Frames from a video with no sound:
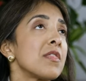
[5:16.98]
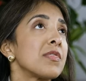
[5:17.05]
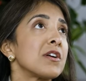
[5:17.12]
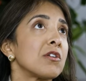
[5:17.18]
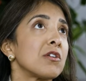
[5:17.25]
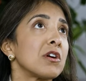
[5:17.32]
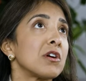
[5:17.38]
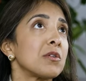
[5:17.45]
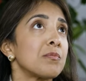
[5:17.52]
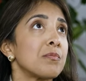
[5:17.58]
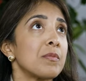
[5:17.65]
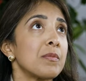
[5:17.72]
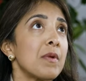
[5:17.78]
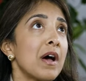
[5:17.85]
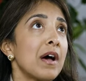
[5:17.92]
There are
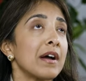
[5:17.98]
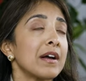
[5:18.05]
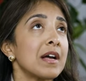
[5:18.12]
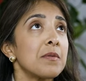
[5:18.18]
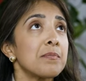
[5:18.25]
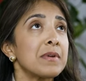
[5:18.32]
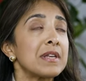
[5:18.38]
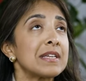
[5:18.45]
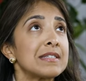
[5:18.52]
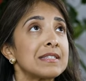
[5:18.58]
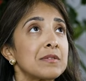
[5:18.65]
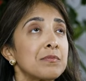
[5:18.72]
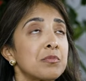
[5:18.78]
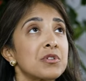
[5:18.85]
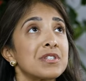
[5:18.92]
uh, companies
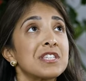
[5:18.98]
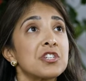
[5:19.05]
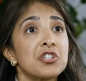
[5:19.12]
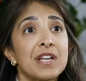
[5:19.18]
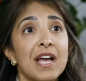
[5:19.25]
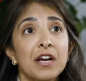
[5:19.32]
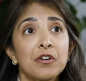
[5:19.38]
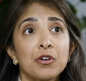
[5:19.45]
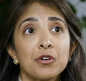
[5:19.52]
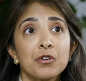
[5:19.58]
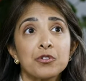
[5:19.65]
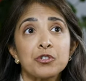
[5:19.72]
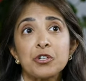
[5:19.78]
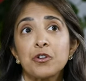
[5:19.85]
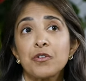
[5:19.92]
in precision
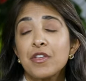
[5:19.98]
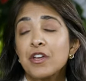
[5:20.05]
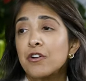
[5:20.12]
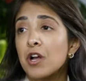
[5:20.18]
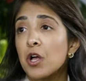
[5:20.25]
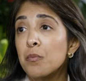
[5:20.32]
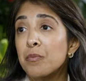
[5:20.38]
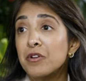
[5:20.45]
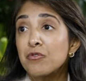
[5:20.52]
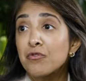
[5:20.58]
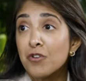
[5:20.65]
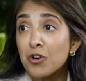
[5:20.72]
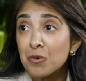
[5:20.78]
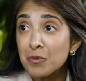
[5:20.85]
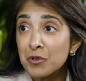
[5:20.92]
agriculture that are helping
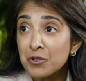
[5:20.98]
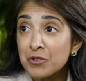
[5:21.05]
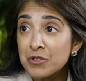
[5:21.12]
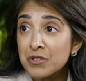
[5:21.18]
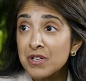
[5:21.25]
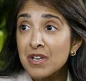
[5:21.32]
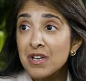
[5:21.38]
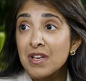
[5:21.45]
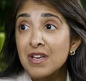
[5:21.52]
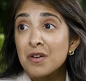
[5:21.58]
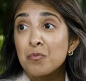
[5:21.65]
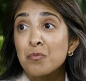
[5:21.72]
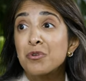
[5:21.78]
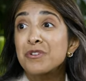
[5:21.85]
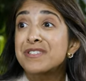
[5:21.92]
farmers
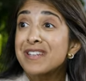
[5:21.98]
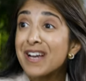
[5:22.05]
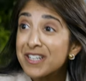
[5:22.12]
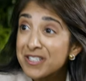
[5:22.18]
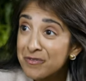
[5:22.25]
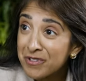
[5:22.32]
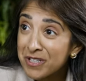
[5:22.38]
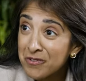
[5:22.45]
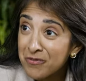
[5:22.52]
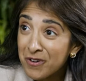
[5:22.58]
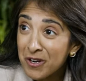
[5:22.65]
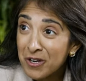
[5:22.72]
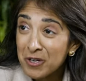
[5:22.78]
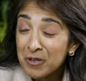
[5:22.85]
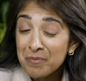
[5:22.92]
productively
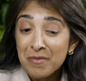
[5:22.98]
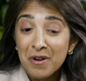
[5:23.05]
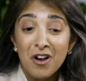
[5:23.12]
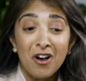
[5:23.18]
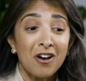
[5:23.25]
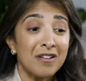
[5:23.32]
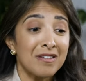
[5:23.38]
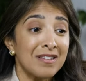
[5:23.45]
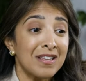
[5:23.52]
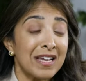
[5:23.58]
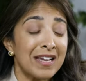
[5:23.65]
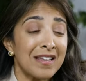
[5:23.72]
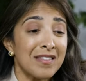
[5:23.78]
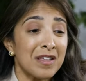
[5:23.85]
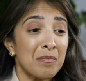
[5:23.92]
farm on
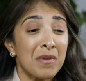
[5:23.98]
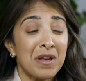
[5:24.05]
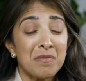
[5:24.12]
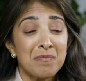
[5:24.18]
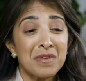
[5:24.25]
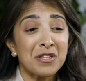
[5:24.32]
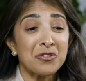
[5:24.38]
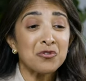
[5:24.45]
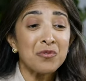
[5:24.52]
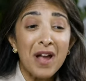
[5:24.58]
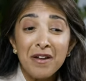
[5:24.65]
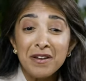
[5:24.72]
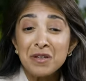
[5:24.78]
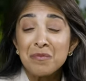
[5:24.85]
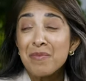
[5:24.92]
land that might be
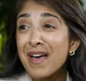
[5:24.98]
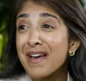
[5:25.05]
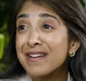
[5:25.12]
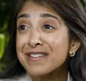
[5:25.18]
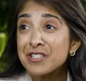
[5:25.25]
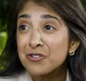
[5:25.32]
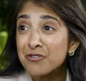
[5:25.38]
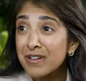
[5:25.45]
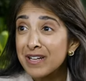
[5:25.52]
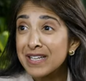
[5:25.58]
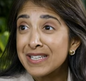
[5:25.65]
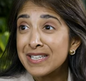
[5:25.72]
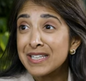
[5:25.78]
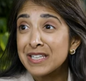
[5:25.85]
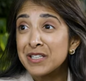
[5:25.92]
drought impact,
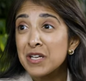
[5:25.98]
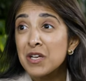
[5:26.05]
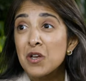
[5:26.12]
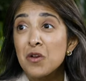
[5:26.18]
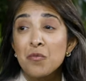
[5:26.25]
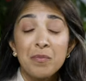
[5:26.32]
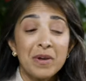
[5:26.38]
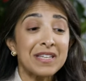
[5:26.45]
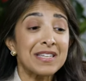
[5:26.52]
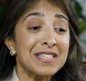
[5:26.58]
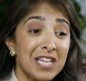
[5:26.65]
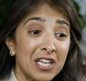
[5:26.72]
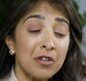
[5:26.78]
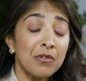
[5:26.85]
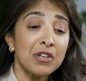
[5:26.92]
degraded, but
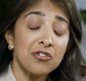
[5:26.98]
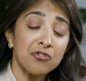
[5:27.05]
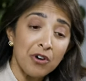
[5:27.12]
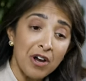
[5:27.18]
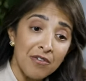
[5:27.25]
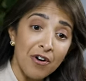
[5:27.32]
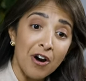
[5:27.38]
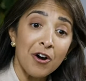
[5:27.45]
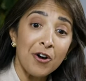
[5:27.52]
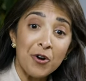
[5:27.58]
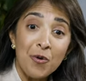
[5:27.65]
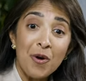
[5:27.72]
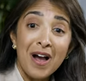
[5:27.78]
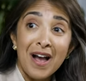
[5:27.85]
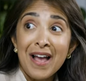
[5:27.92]
continuing to drive
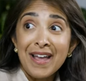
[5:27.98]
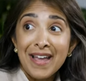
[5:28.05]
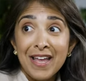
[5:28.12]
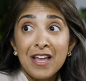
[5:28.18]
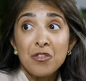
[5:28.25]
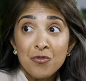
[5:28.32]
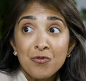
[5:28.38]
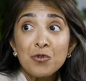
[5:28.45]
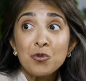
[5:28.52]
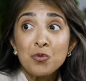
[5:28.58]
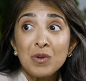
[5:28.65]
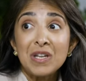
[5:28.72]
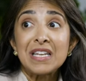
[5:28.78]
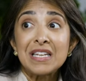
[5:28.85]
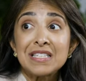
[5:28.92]
ROI and the food
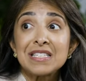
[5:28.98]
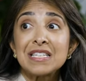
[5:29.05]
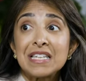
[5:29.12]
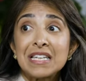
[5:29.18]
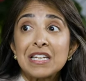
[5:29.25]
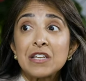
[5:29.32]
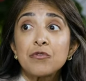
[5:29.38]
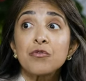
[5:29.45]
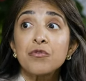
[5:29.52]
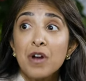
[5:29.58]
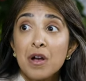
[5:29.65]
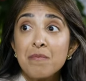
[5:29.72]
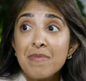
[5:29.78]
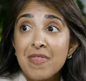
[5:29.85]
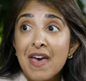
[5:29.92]
we need to eat
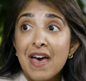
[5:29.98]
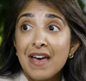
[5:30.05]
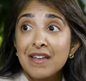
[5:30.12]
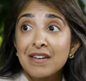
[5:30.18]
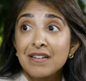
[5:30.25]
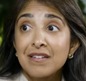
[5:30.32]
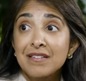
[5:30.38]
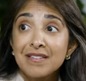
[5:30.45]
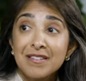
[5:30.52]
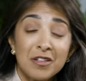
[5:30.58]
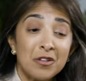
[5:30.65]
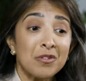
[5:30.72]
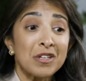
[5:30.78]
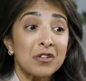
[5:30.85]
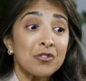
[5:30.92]
from that,
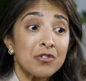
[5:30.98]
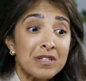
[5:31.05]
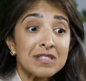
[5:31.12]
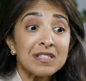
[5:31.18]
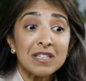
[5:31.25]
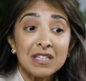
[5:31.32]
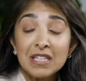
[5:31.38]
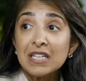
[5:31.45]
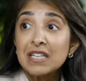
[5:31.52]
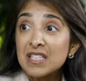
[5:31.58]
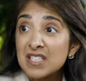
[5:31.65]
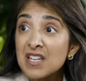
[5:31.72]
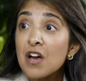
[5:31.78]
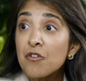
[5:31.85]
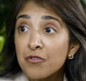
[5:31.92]
you know, increasingly
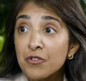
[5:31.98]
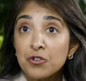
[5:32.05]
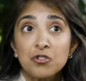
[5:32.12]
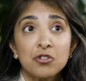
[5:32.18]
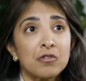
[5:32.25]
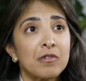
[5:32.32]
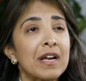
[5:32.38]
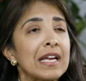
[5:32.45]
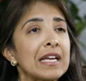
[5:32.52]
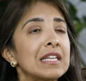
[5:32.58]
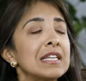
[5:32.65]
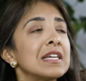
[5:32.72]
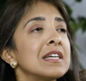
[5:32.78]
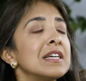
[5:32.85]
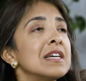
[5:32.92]
tougher terrain.